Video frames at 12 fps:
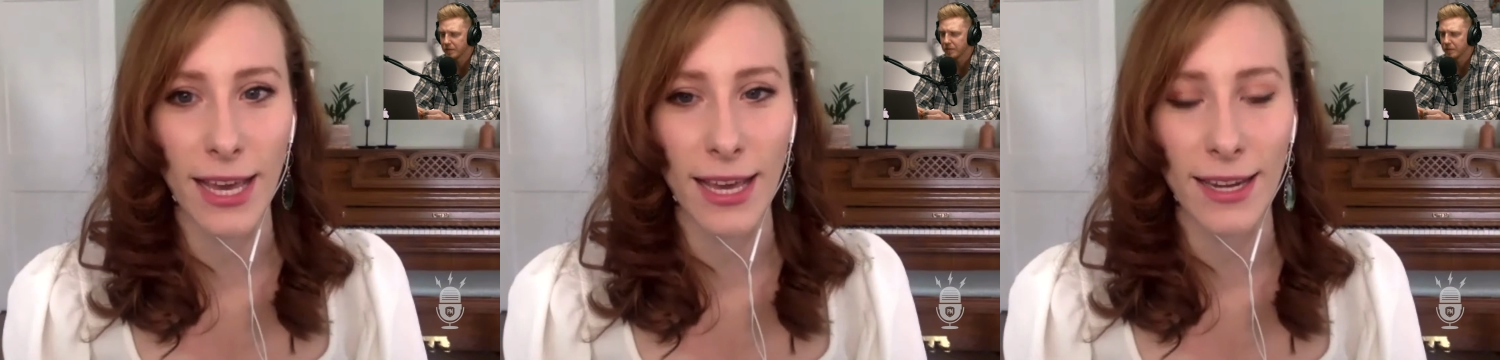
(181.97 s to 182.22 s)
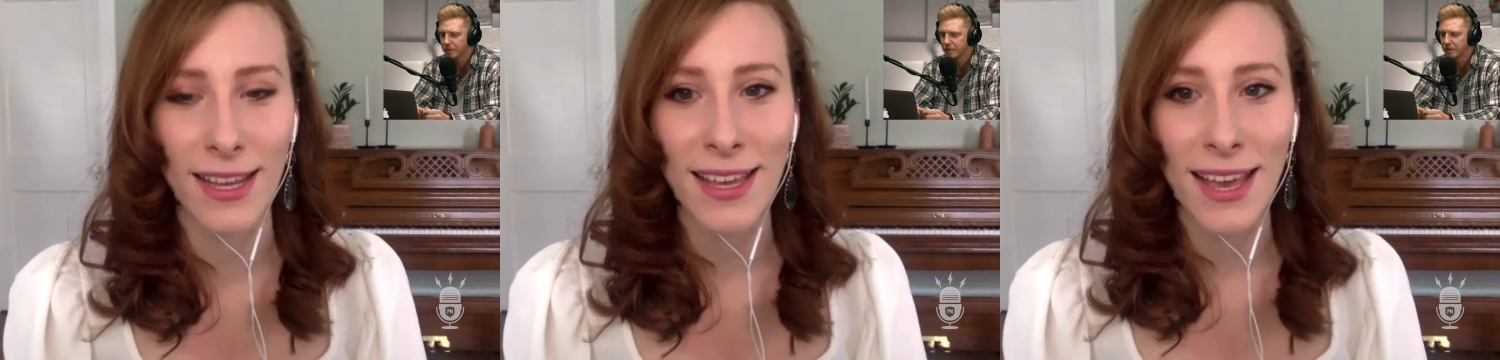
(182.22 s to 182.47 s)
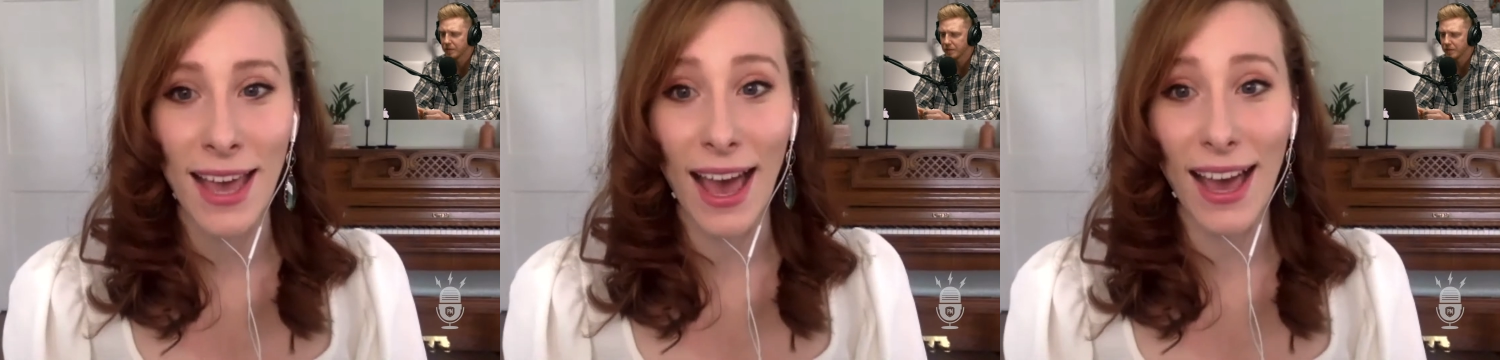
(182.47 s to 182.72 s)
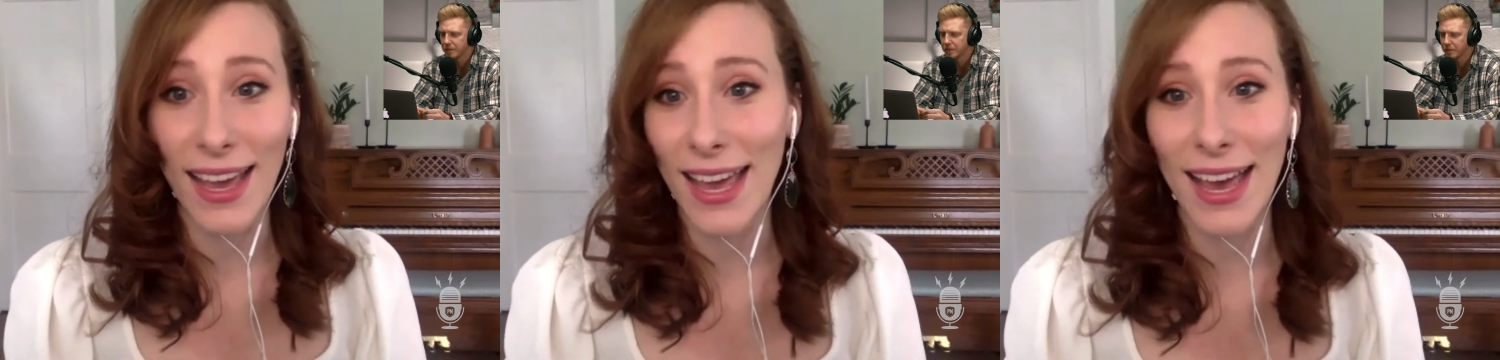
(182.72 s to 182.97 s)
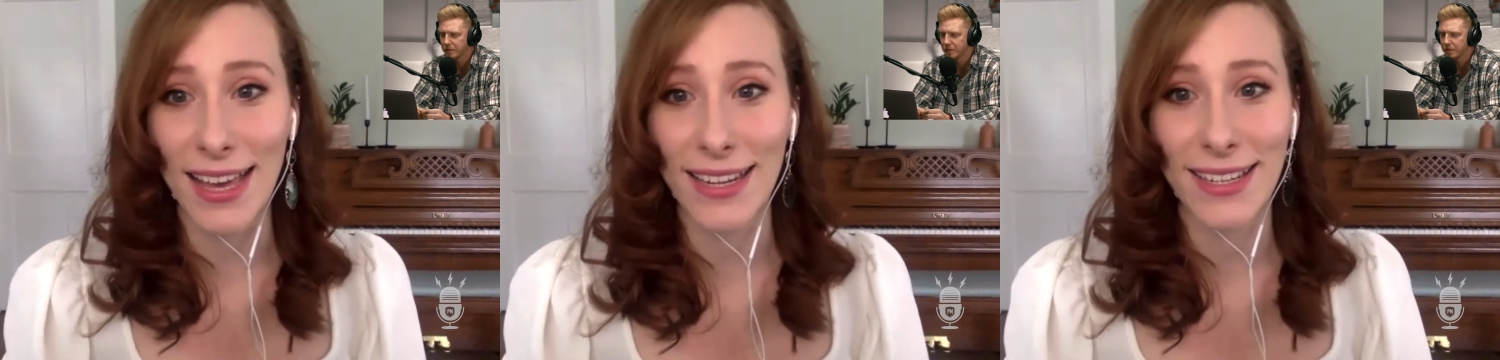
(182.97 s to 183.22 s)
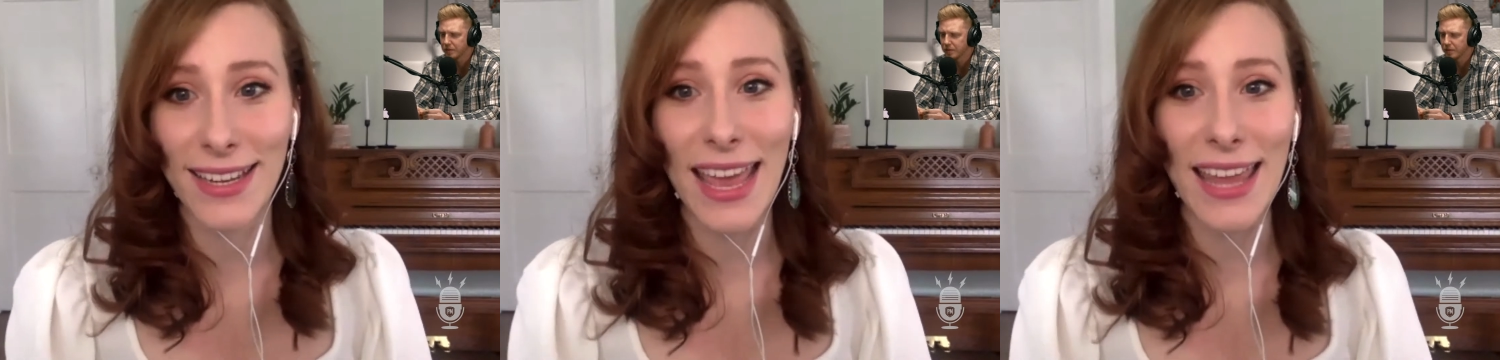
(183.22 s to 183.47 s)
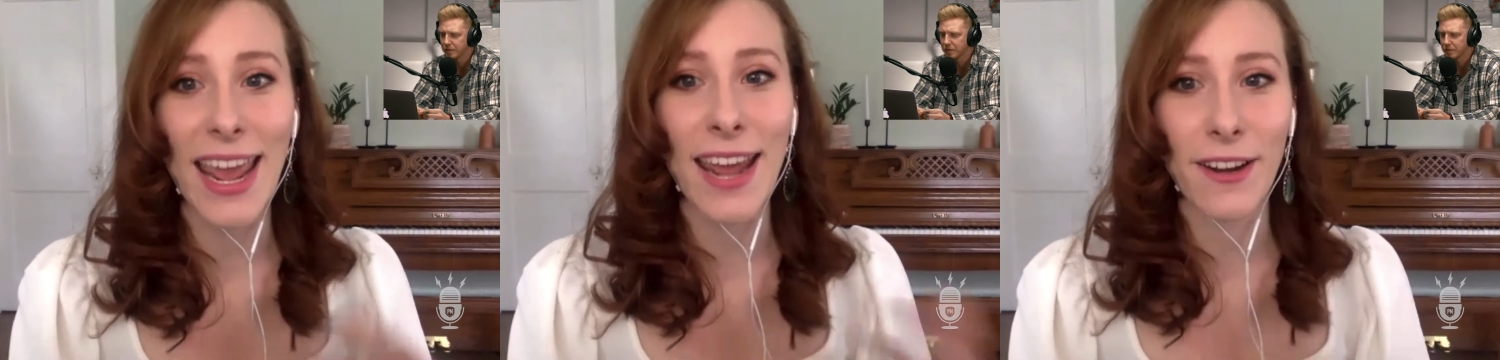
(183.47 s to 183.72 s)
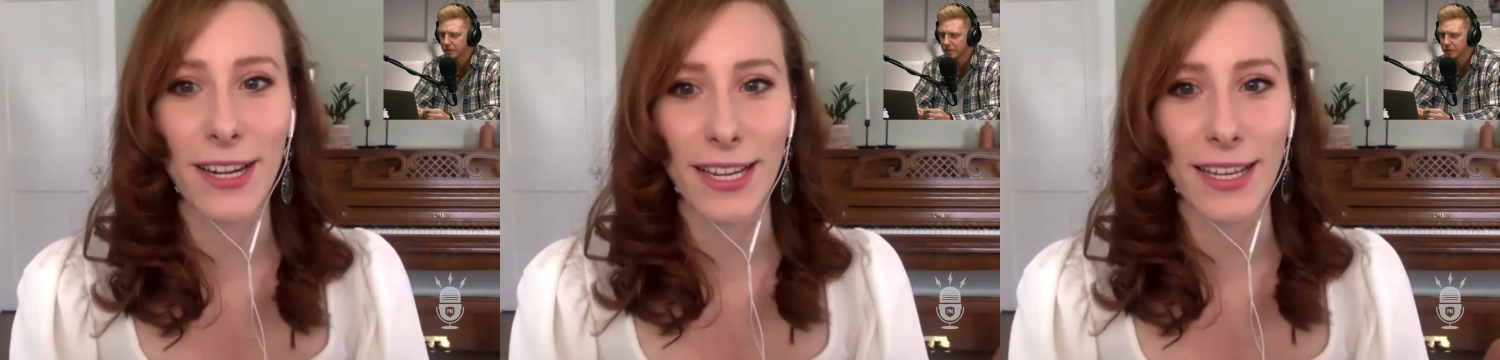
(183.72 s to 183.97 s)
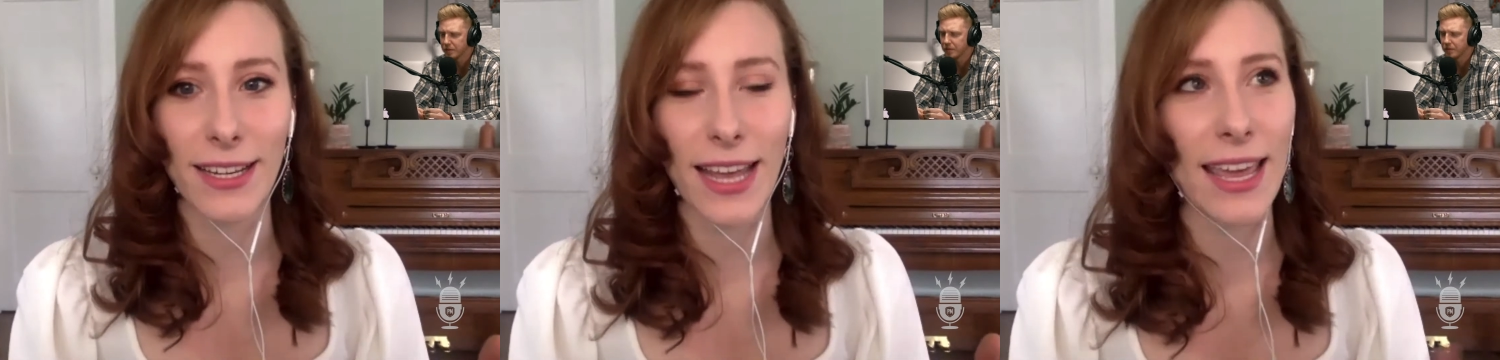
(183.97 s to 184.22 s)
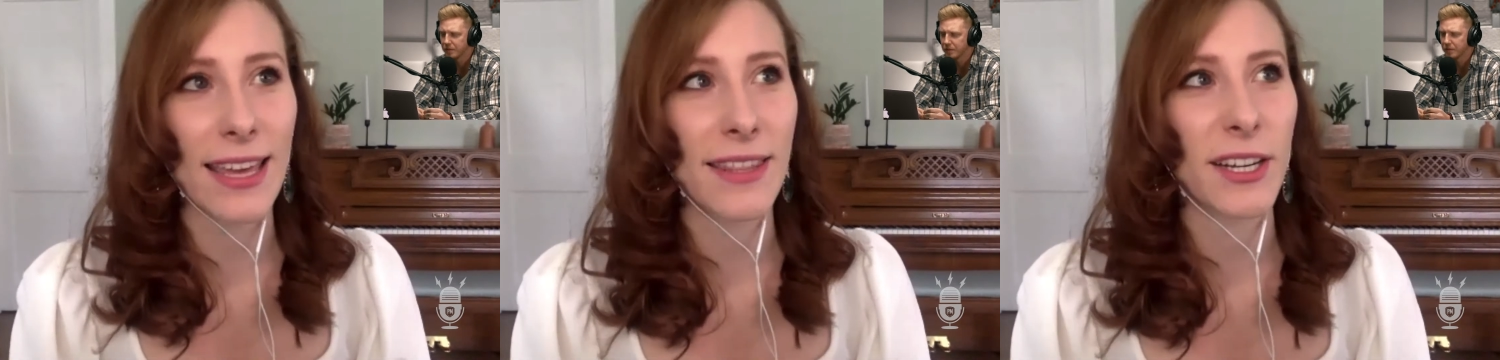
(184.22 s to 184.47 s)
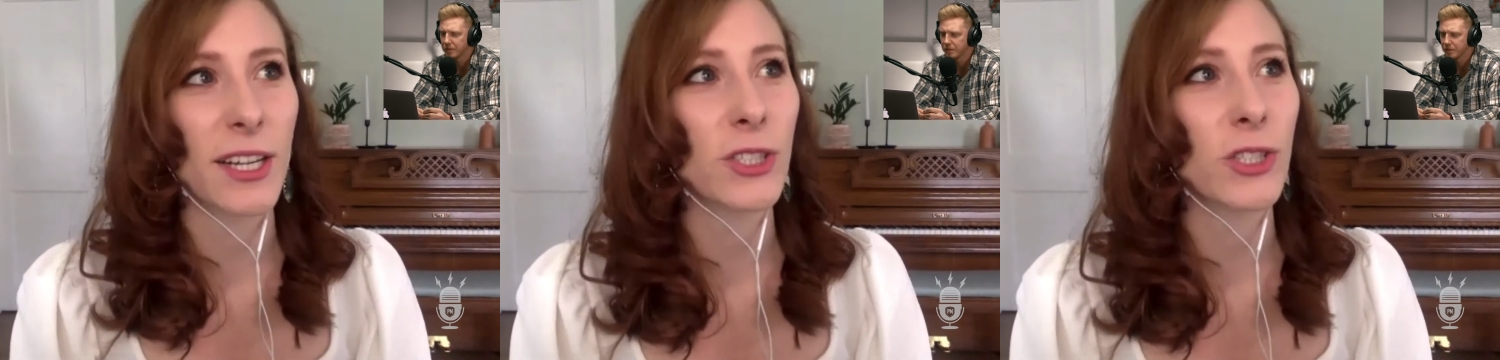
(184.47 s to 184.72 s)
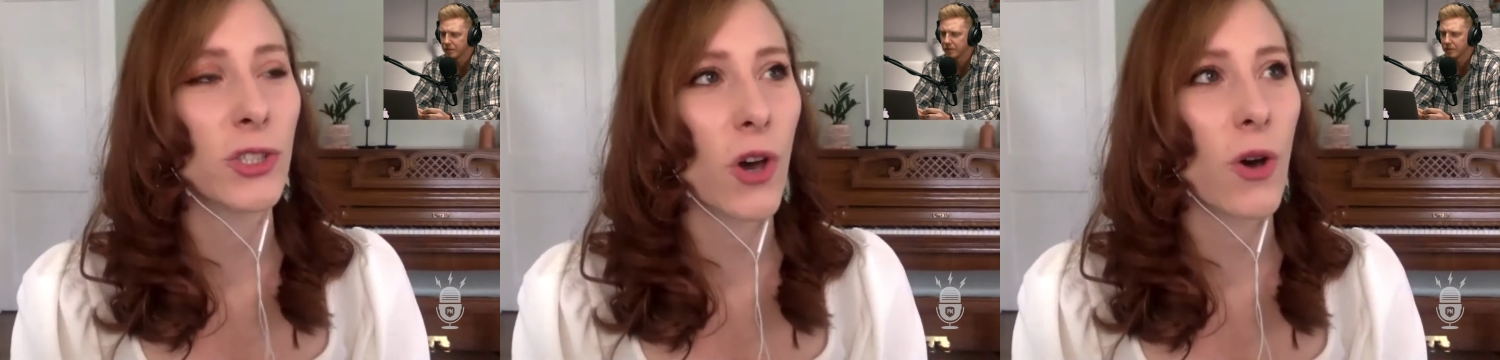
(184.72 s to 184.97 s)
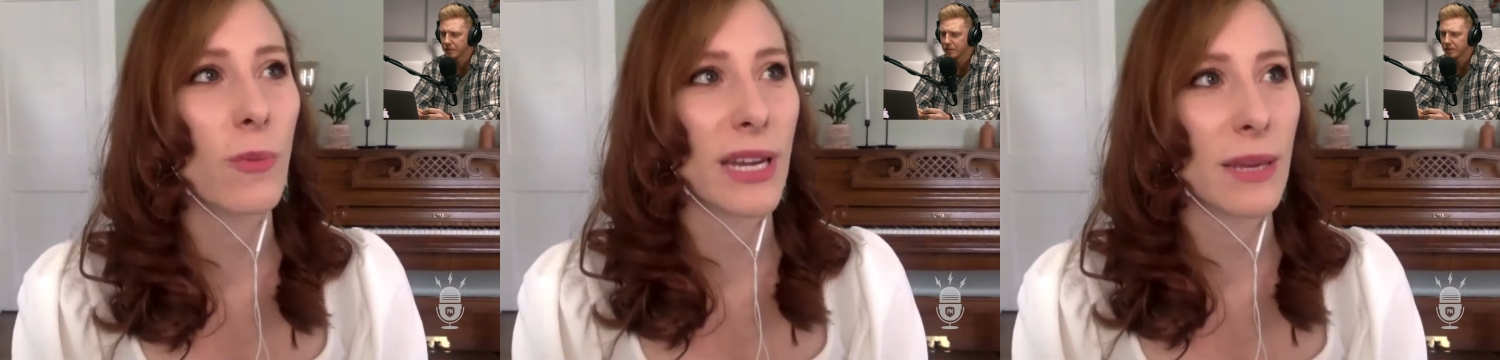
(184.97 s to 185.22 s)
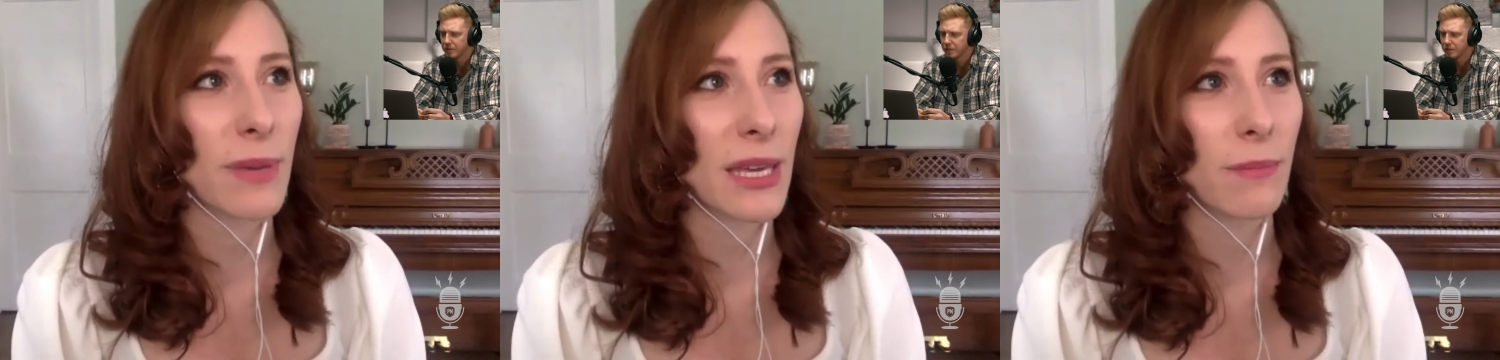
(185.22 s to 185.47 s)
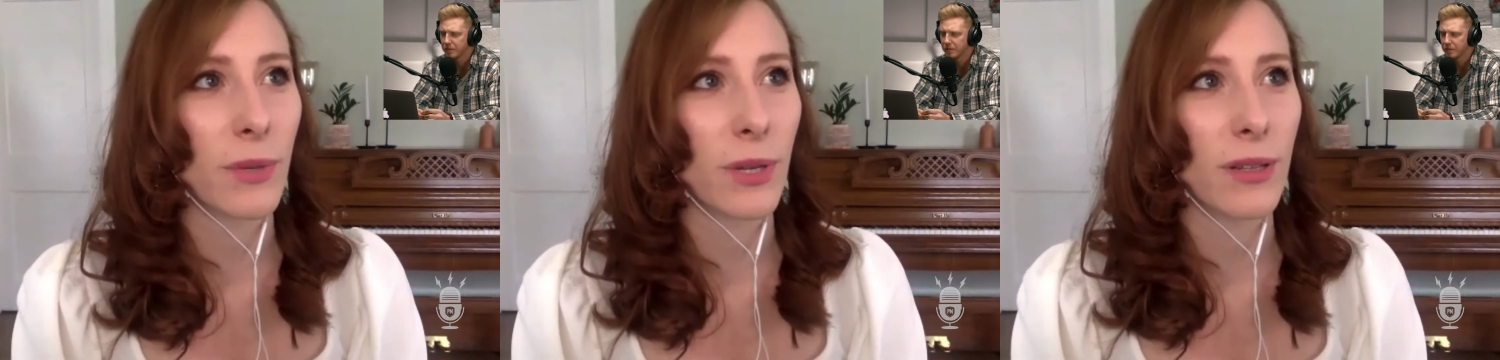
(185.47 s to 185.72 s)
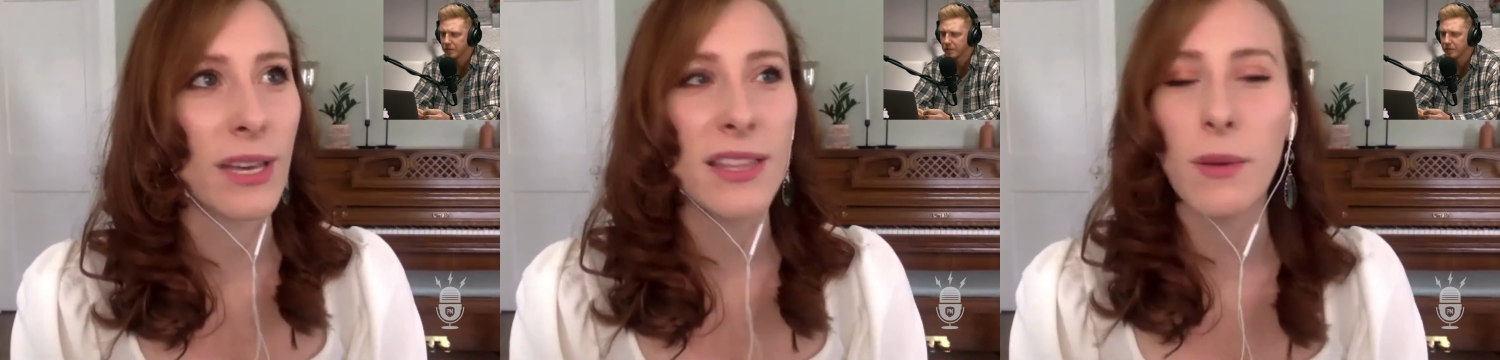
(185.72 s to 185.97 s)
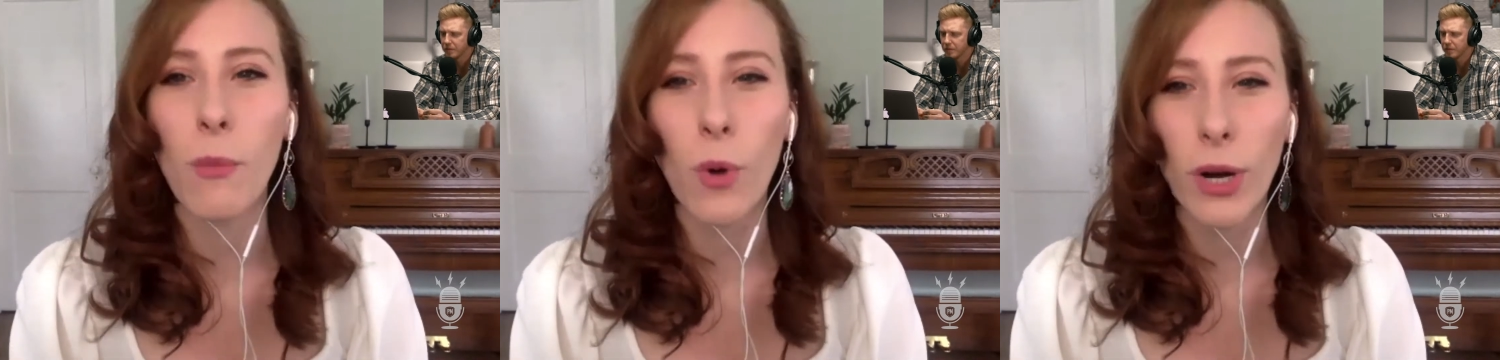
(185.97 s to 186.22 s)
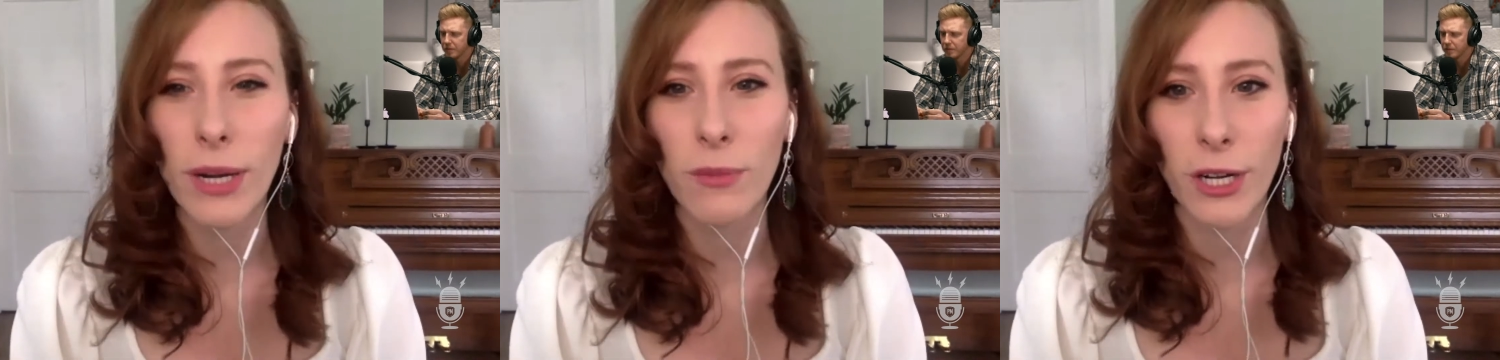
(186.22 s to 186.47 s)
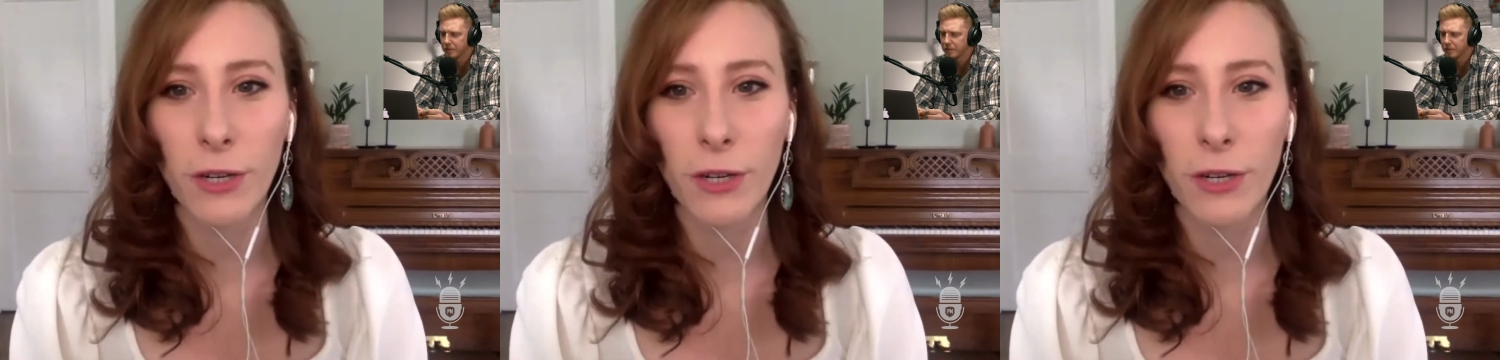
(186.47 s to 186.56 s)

Speaker 1: that I had inherited. Mm. And there are so many people, the more and more